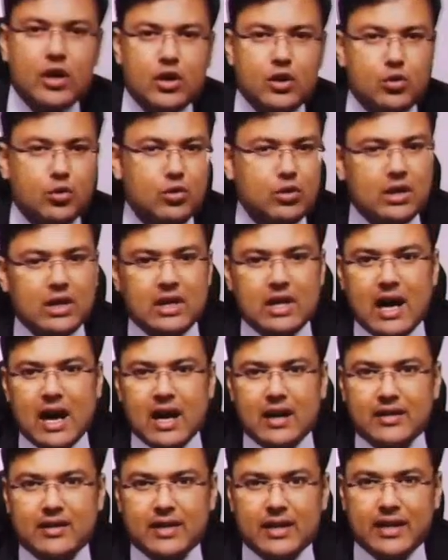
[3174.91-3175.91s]
total
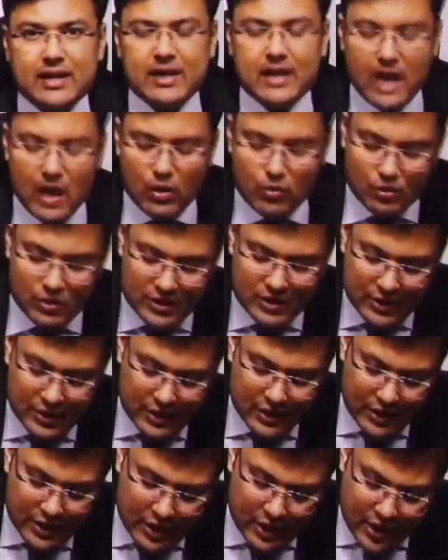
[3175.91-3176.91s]
heart rate counts.
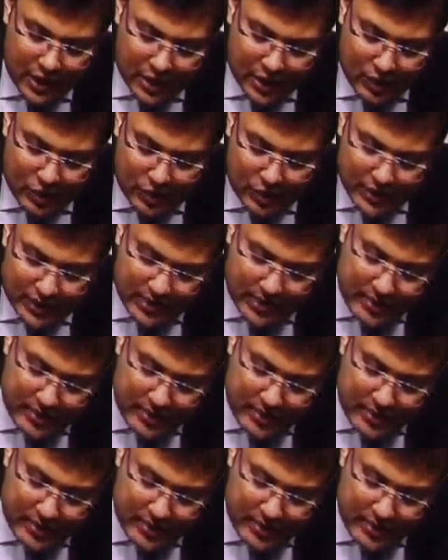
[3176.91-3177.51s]
So what are the